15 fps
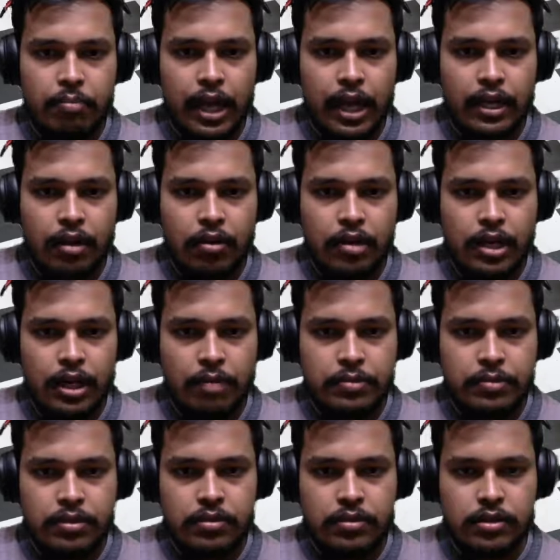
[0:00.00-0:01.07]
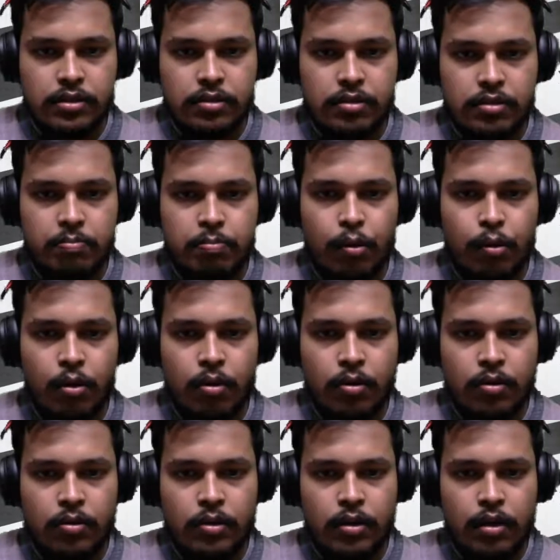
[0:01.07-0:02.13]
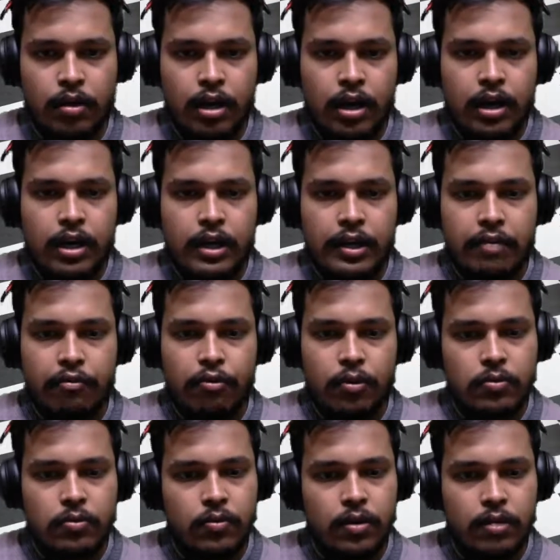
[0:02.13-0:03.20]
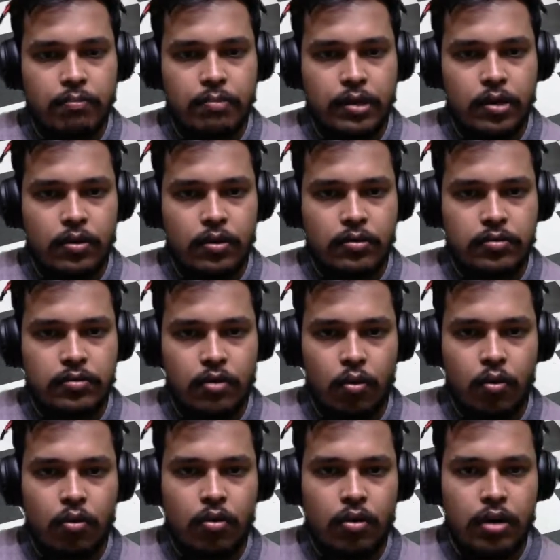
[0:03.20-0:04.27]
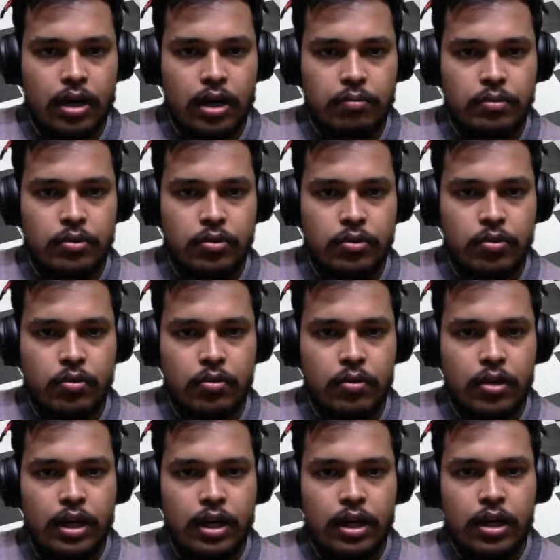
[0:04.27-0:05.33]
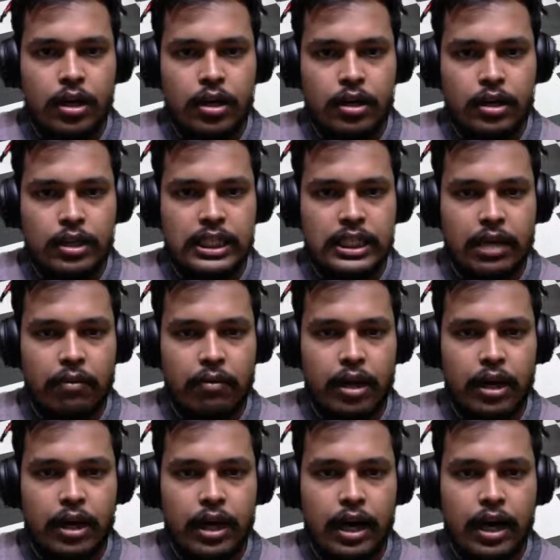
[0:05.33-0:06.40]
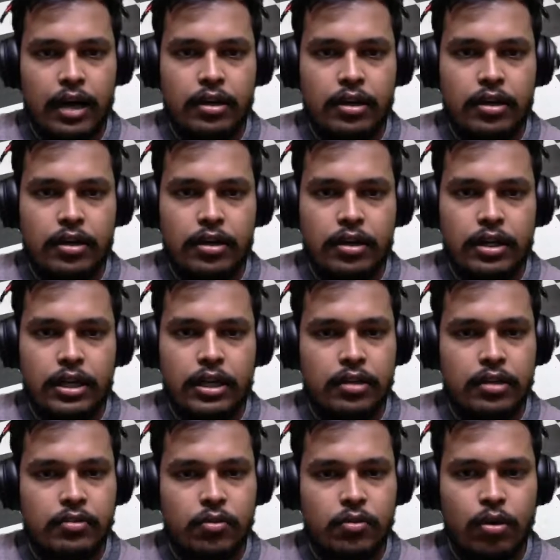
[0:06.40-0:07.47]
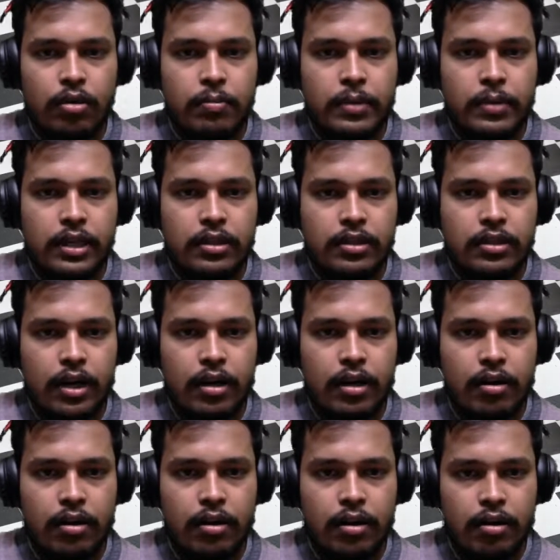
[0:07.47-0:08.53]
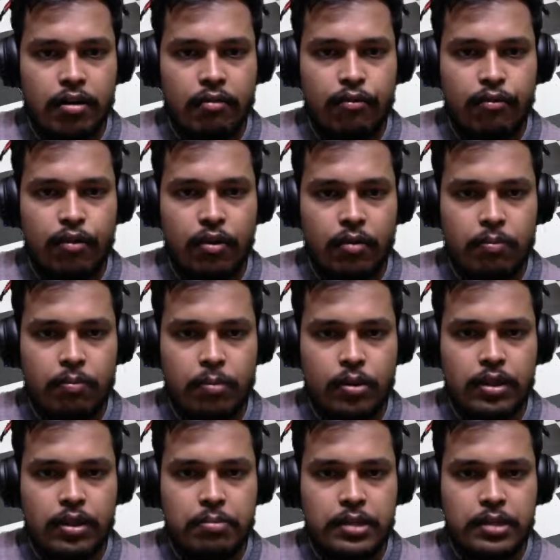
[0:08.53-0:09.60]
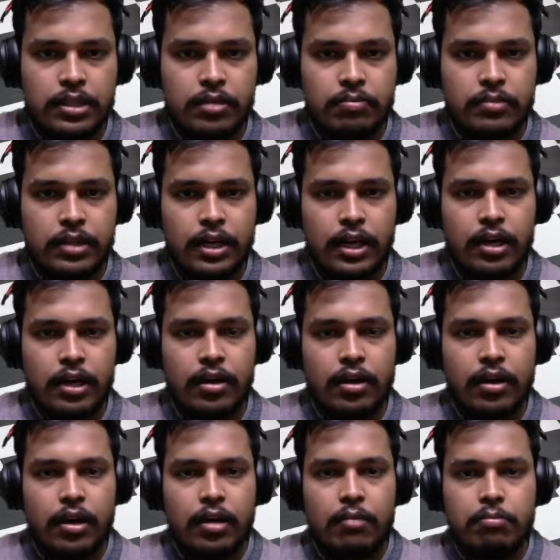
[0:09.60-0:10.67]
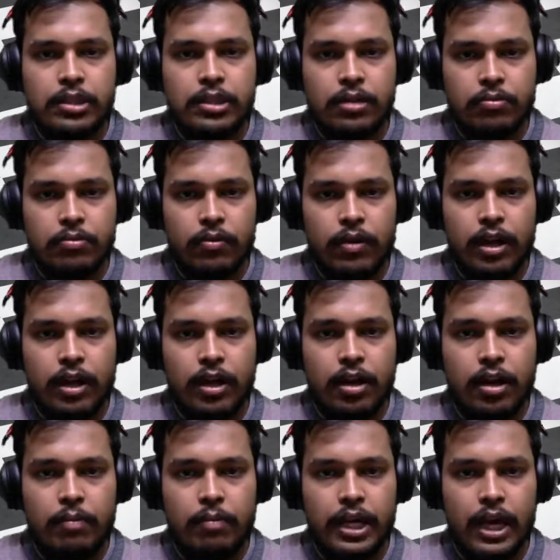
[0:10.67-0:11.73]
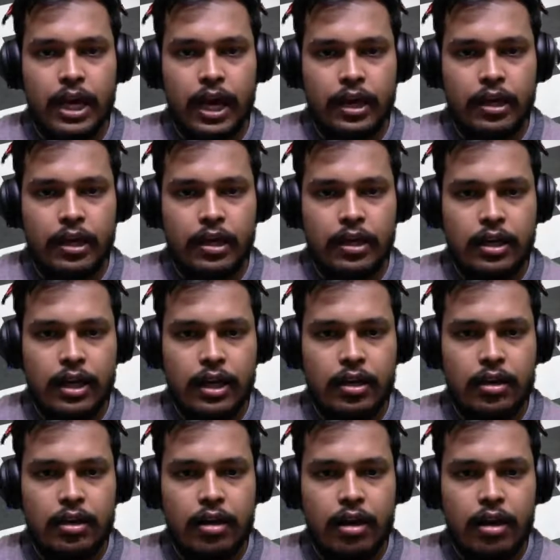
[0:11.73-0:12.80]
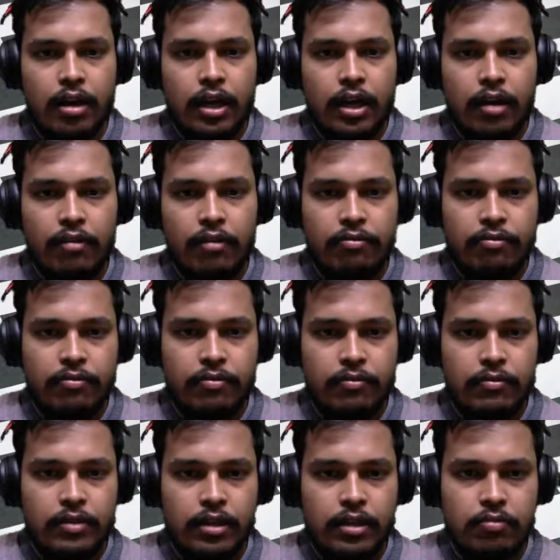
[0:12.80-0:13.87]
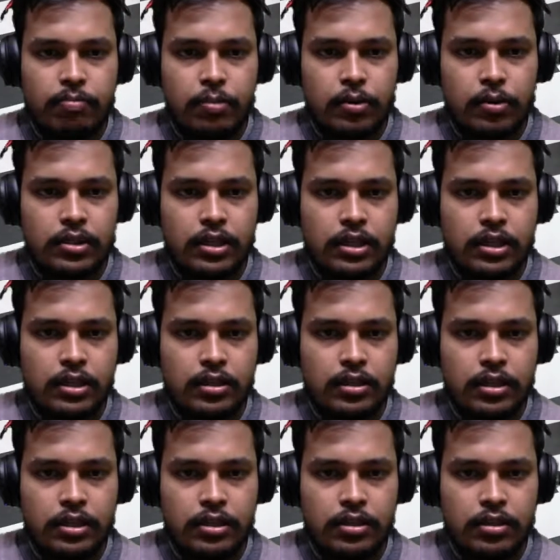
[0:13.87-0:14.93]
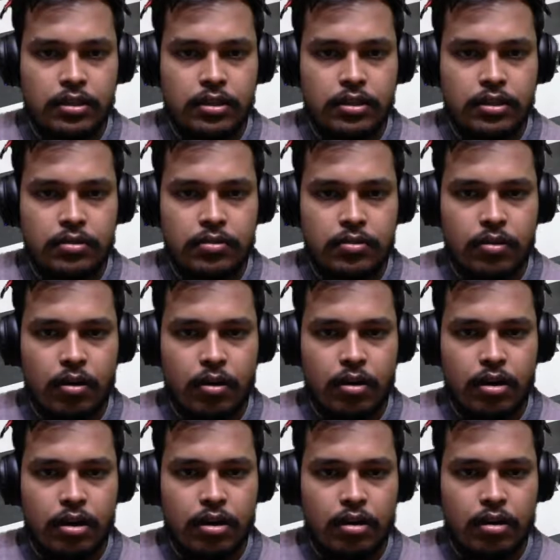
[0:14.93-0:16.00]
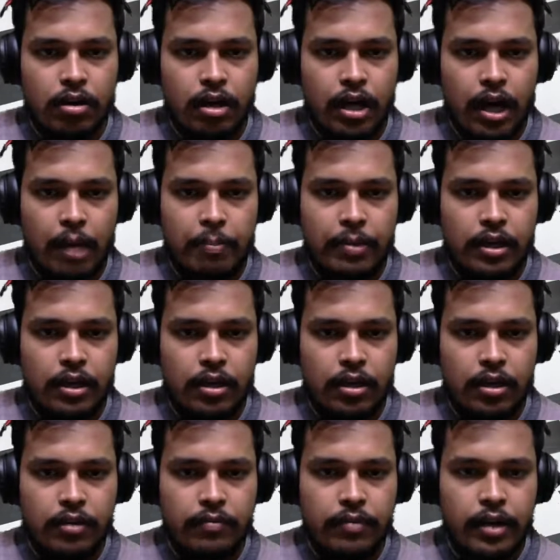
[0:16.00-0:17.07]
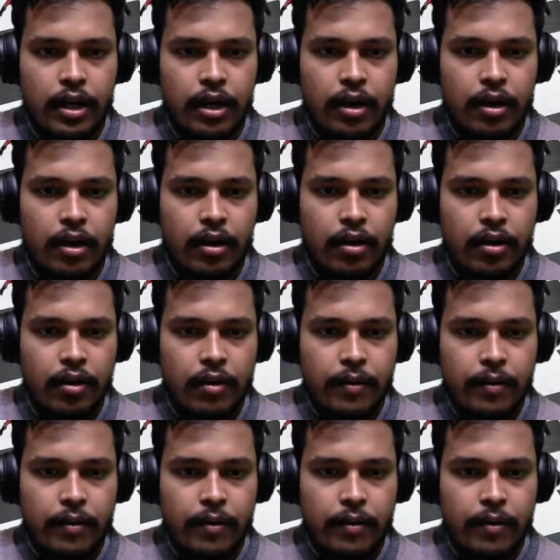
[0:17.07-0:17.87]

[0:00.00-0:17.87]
black cannot capture this pawn on the e4 square, because rook comes to d7, and it is going to be a threat for both the bishops, and bishops will be hanging. And if this position is not happening, then